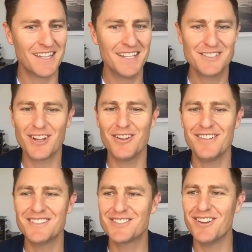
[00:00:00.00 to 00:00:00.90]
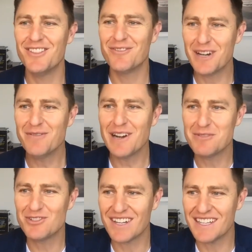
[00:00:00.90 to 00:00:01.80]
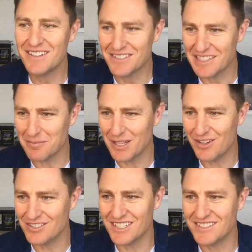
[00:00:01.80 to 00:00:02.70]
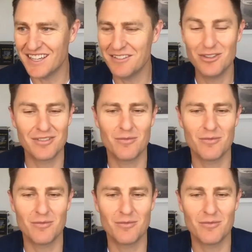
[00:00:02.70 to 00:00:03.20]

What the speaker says: So the reframe was really interesting because I said, look,